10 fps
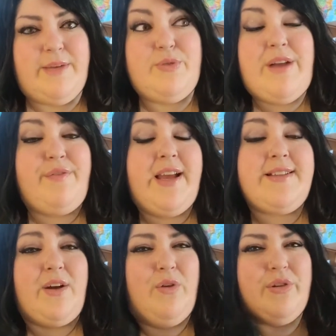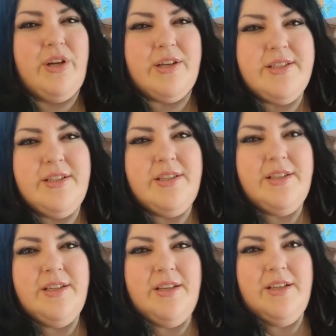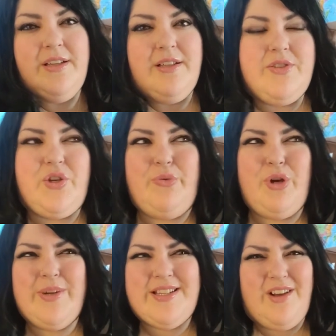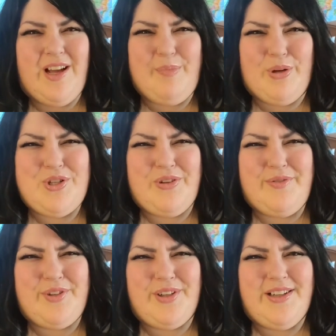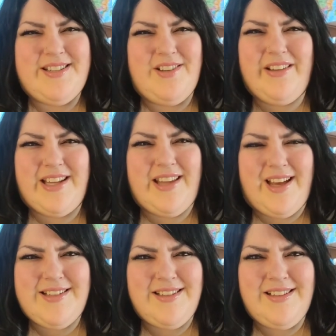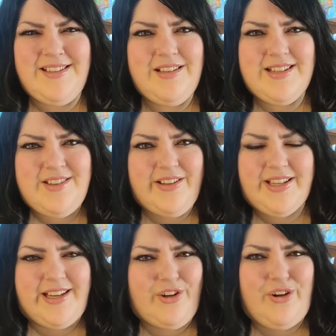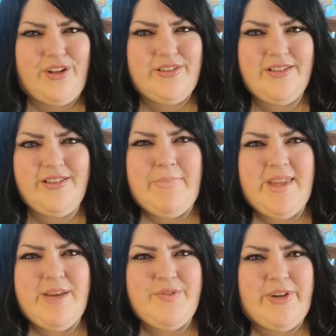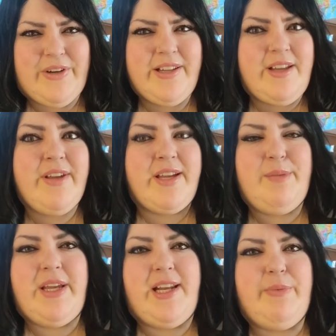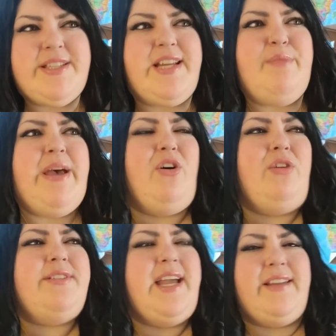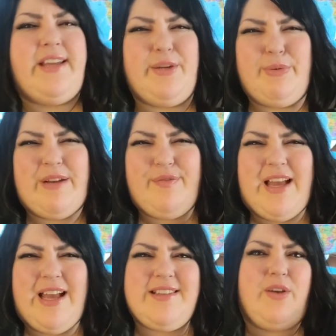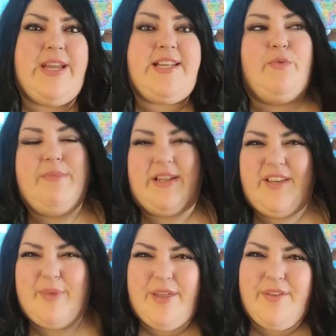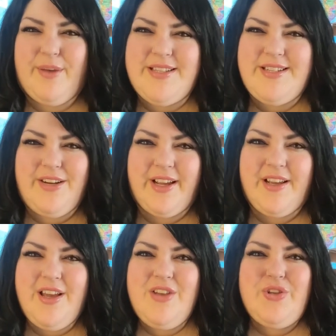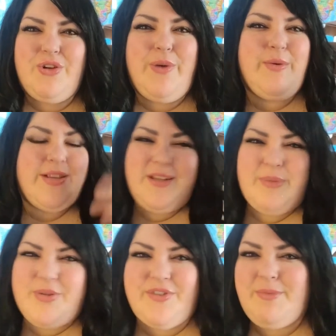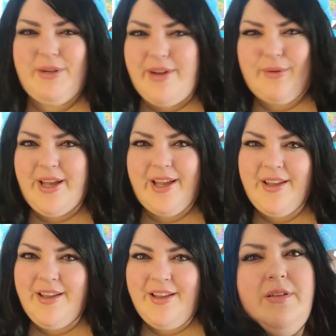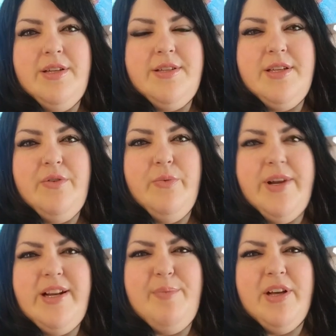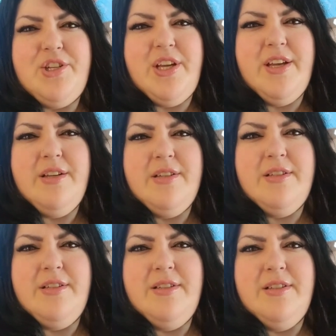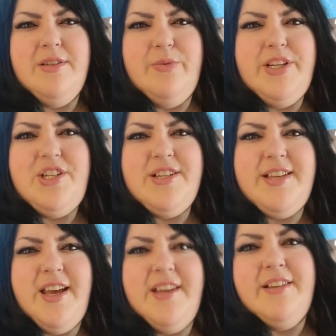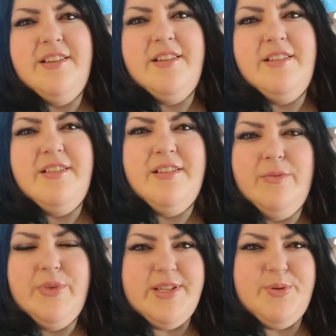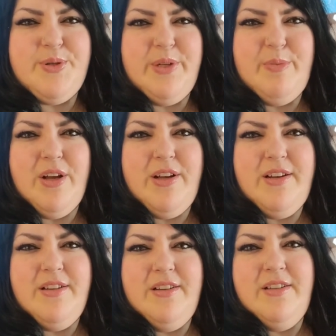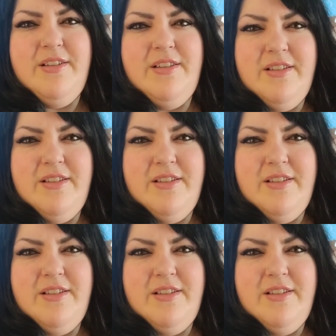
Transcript: It was red flags I overlooked. So no, it's not, Porch Drifter. It's not like that. It's not like that at all. He was very loving in the beginning. We stayed in bed all day. Like, there were red flags, like, oh, he didn't want me to leave, but I thought that was endearing. So no, he wasn't abusive to me right away. They sing you, why did I block Gia? What did Gia say? Was I supposed to really block her?